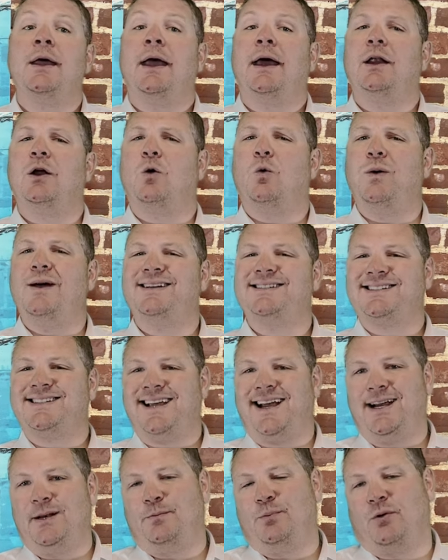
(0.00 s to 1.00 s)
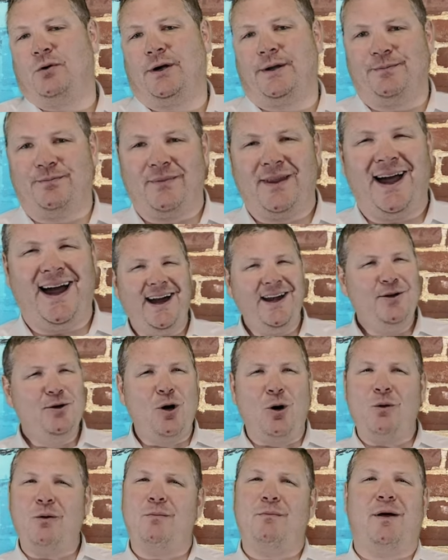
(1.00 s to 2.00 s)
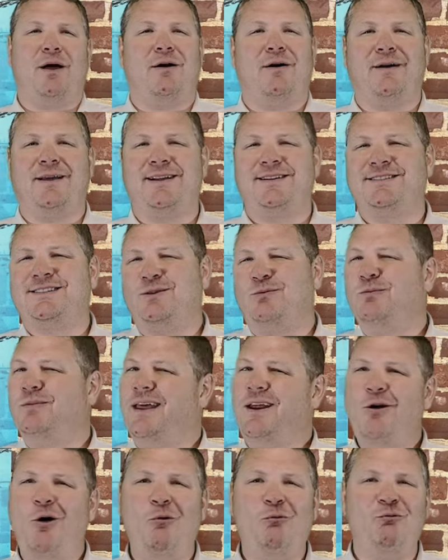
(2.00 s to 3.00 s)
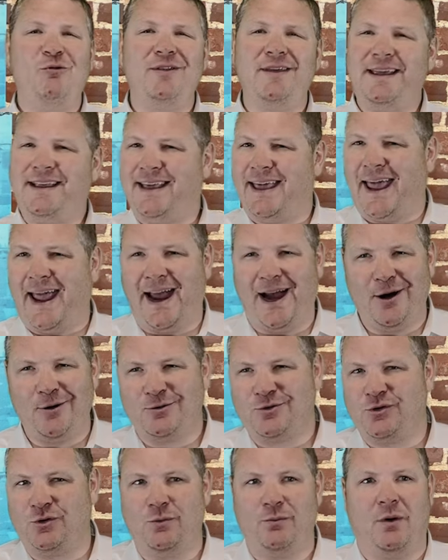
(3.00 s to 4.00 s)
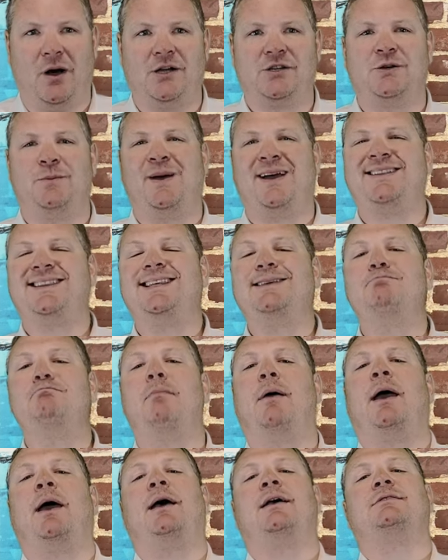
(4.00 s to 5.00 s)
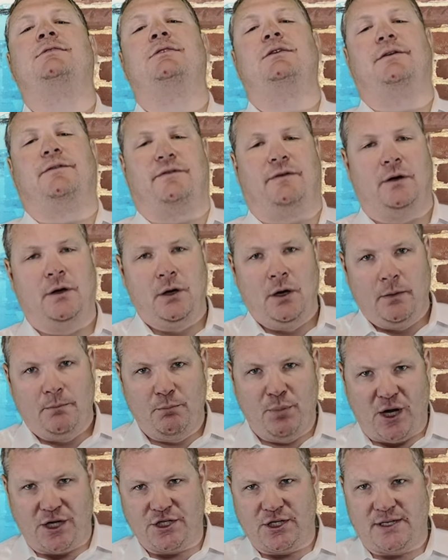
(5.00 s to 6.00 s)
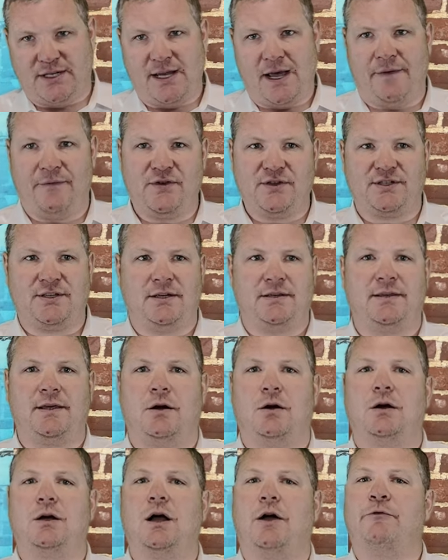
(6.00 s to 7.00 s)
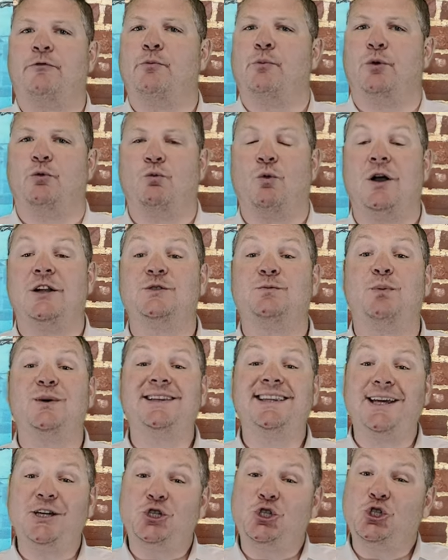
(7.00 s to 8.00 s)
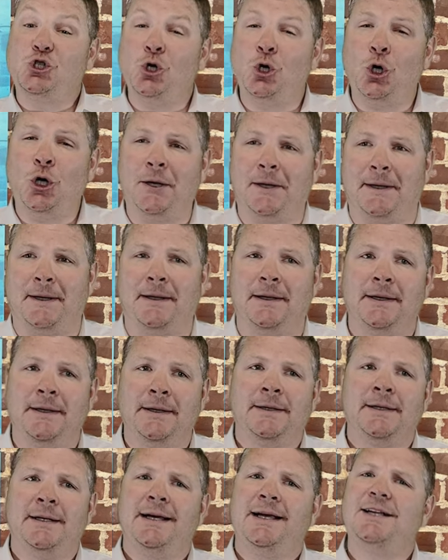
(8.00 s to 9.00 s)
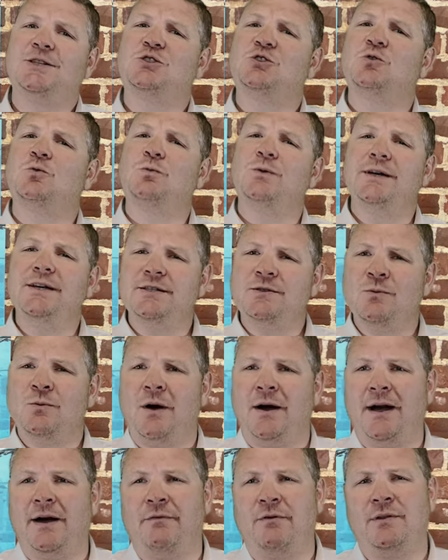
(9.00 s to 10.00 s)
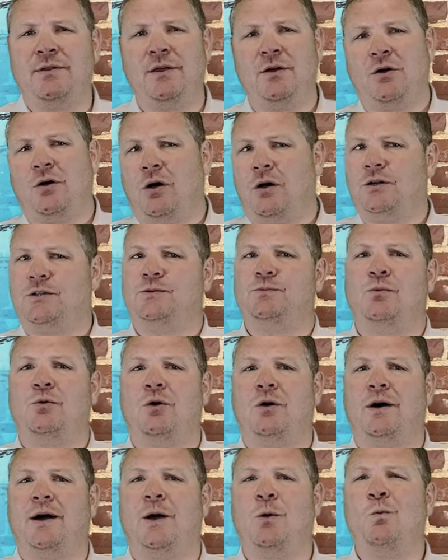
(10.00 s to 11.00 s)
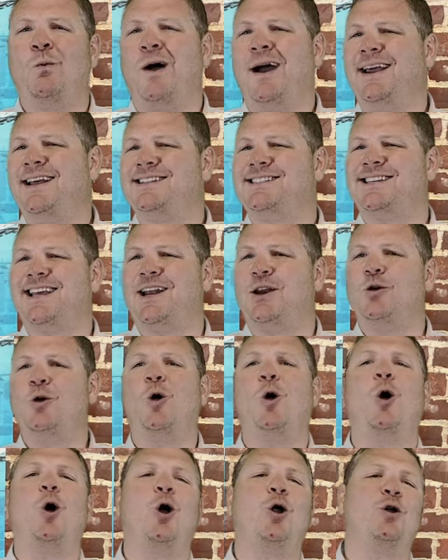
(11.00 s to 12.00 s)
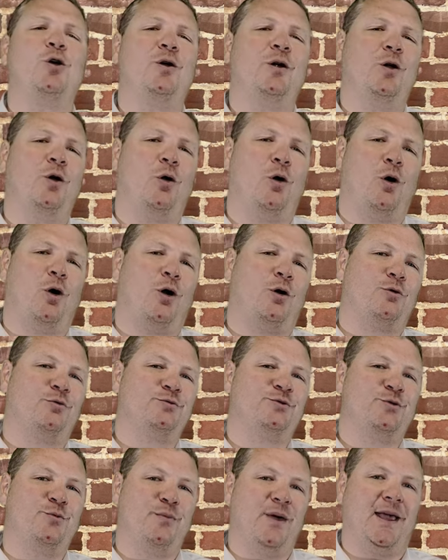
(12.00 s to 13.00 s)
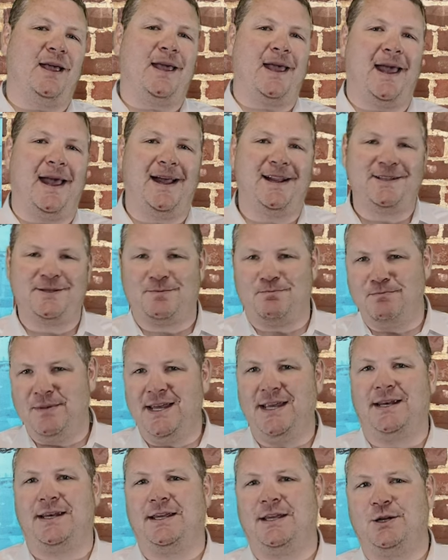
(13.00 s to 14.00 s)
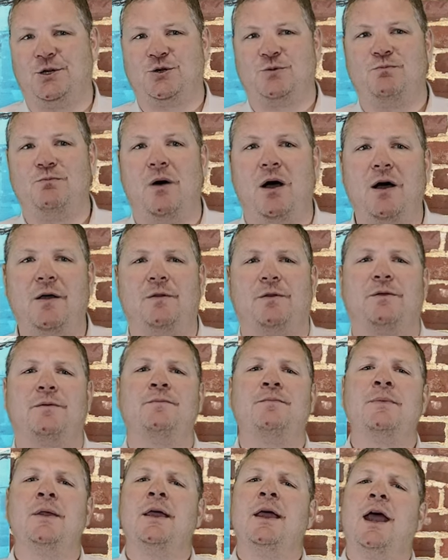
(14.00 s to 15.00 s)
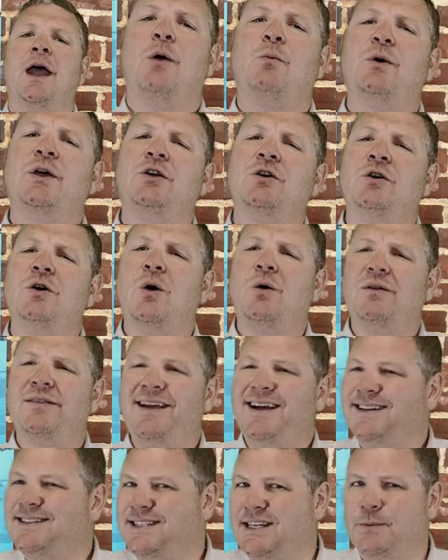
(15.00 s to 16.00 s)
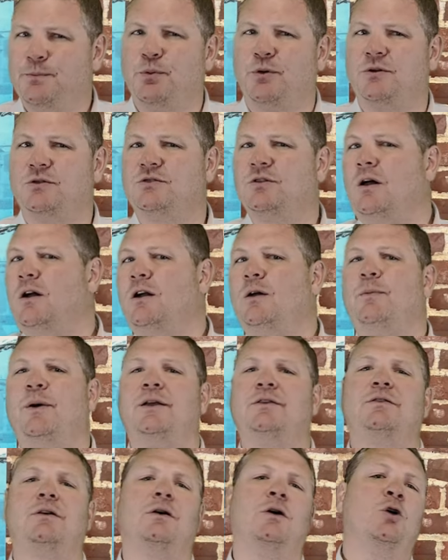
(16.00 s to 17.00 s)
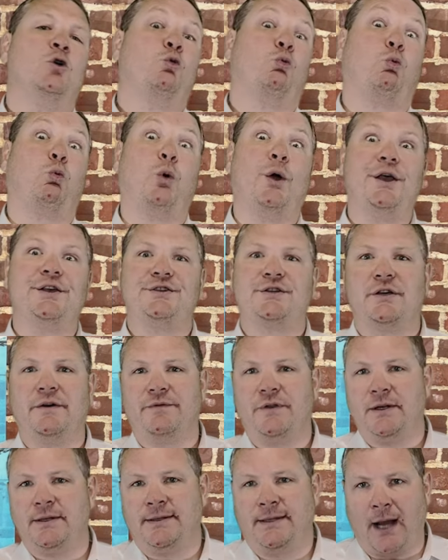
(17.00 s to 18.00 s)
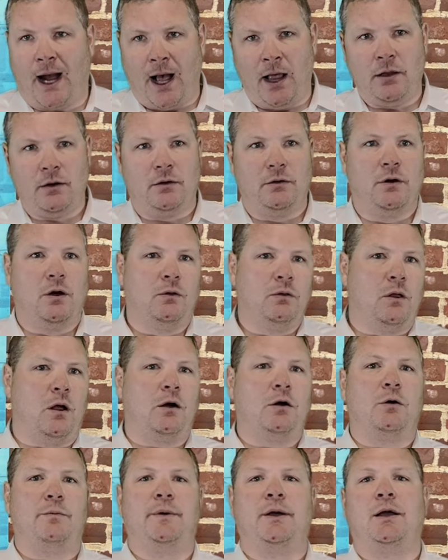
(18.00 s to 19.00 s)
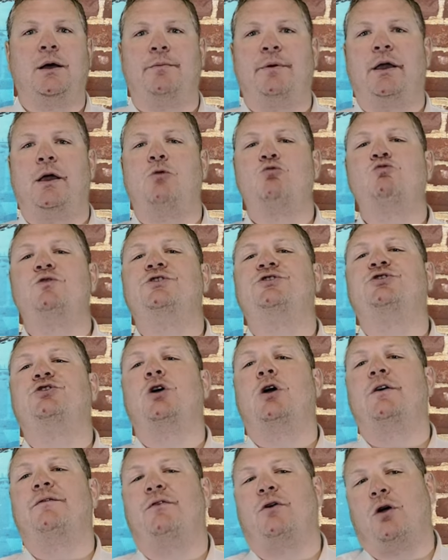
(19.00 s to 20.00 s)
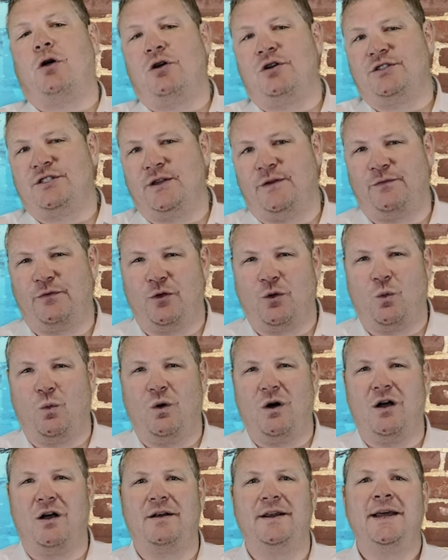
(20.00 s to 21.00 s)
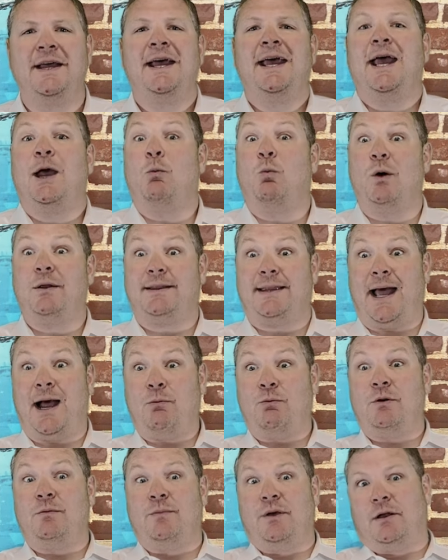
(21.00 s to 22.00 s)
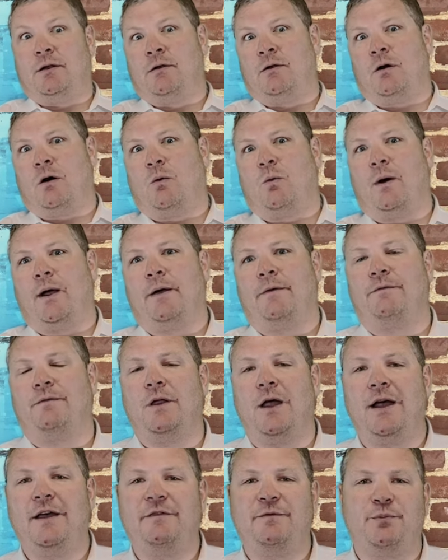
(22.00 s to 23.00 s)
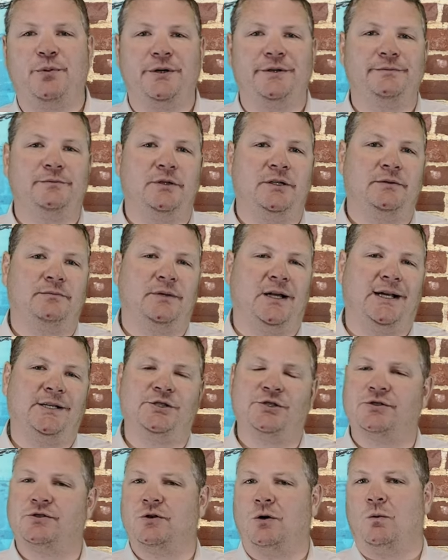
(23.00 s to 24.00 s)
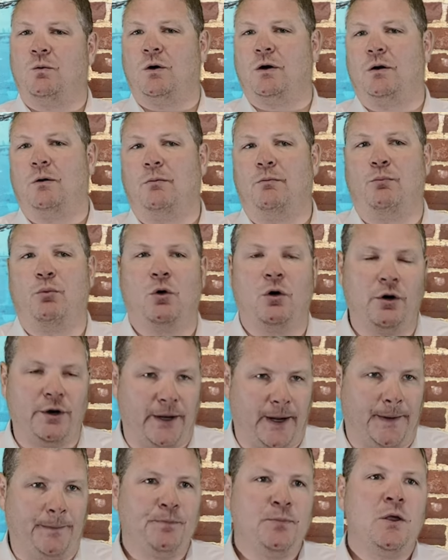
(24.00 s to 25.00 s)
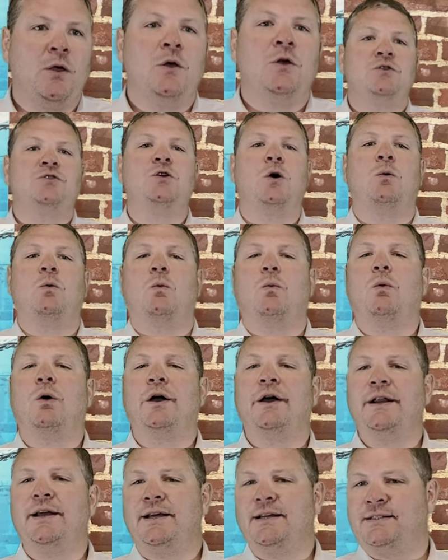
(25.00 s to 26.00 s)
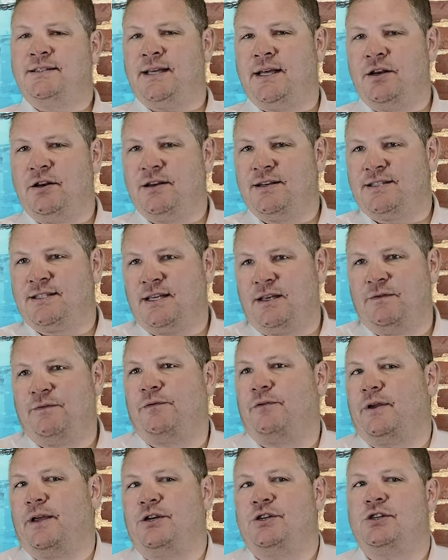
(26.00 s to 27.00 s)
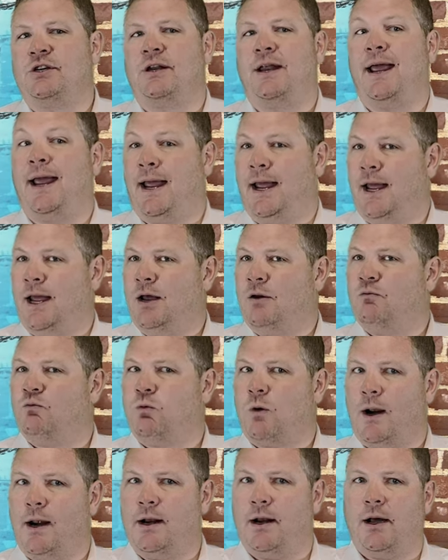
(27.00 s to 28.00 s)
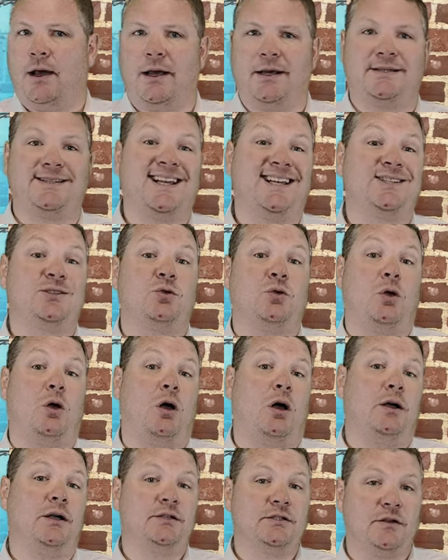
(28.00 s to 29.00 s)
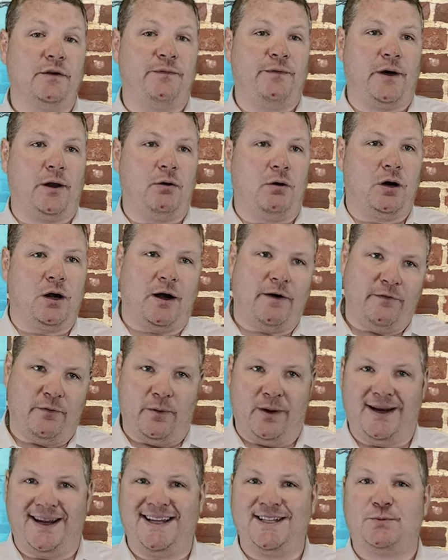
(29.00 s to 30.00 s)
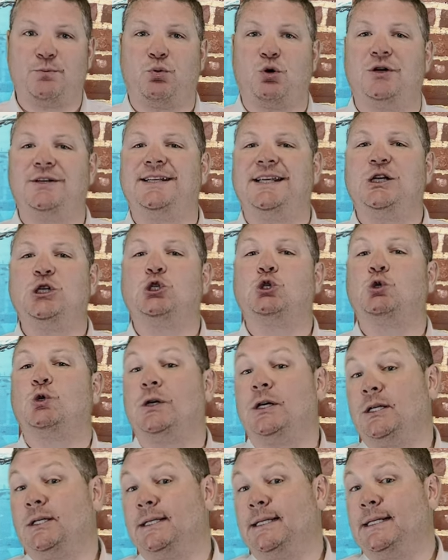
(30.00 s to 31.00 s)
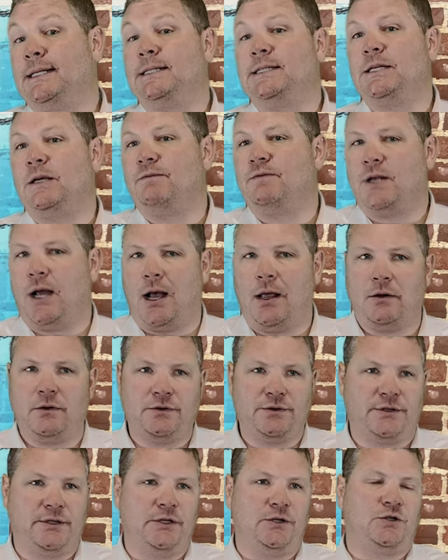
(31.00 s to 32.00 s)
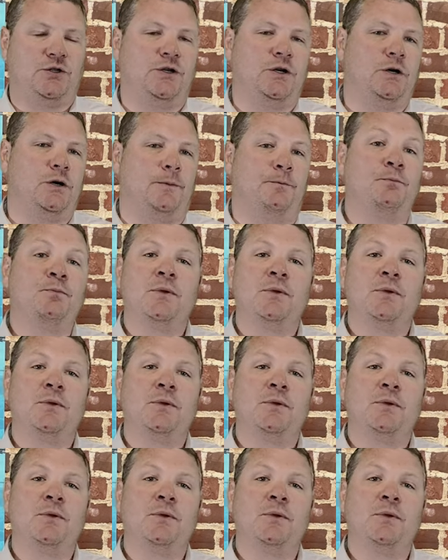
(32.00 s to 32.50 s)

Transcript: And a quick side point I know Americans, they don't really care too much about the massive budget deficit that our government runs, but they should. It's the reason why everything costs more and why it's getting harder and harder to make ends meet each month. And we could go a lot deeper and talk about the risk of the dollar no longer becoming a reserve currency for the world and what that would mean in our way of life, but well, I just don't want to bore you. So we're going to continue to see inflation and rate hikes as long as the federal government is printing trillions of dollars each year.